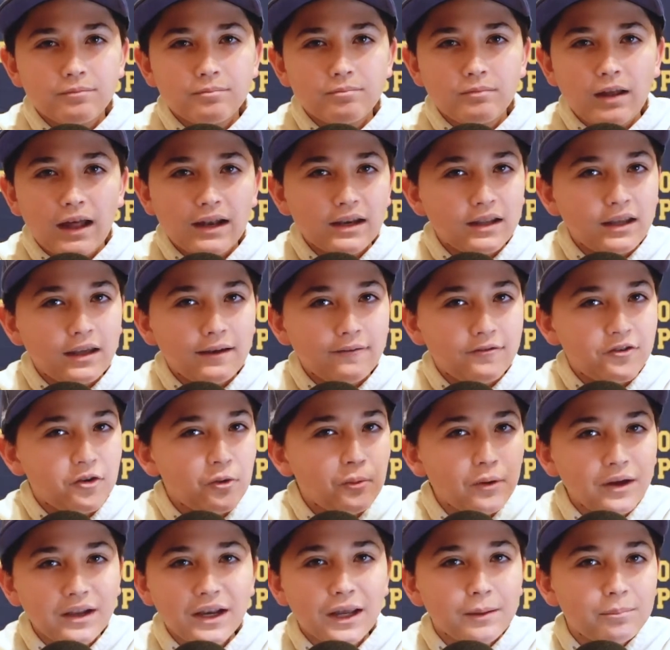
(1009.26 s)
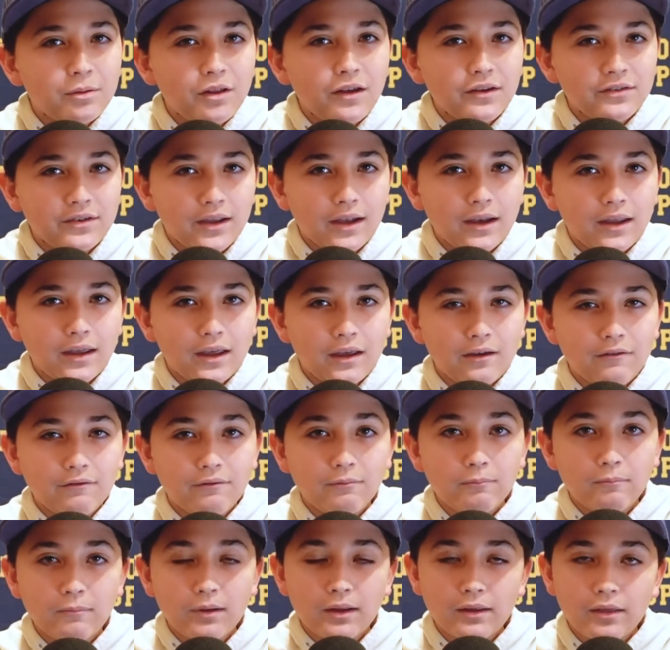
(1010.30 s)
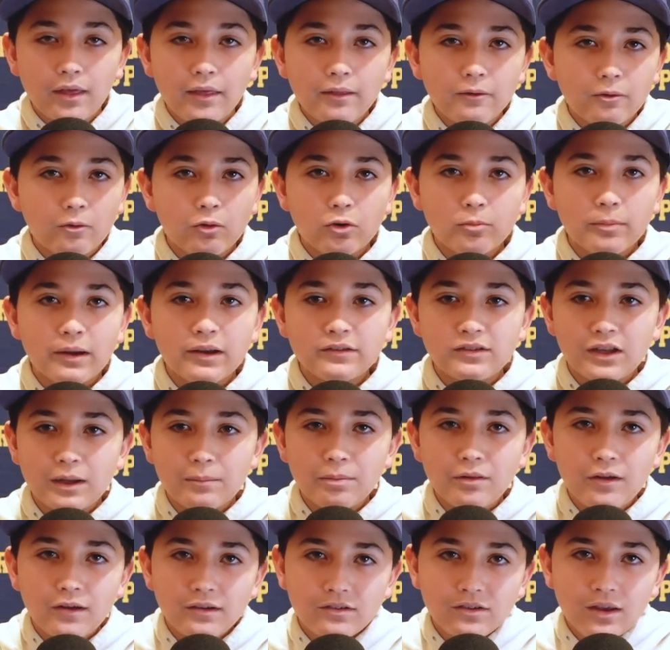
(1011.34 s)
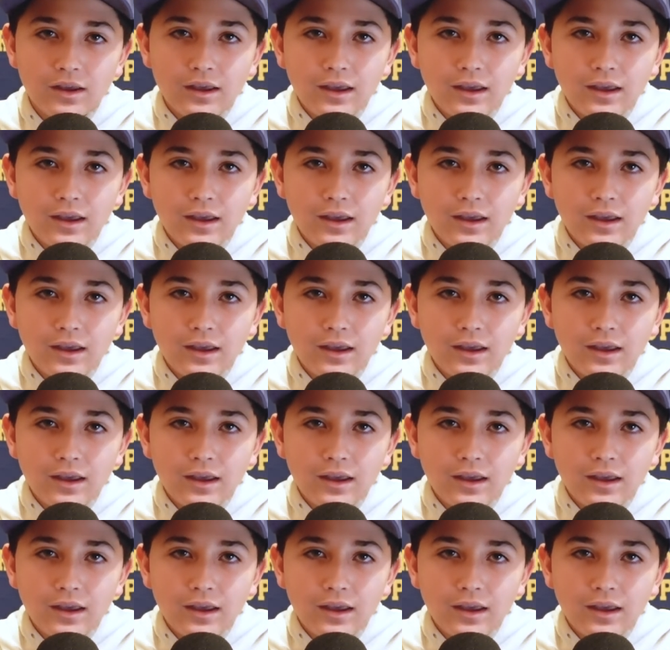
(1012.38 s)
I didn't give Tua an A+. I didn't give any other quarterbacks an A+.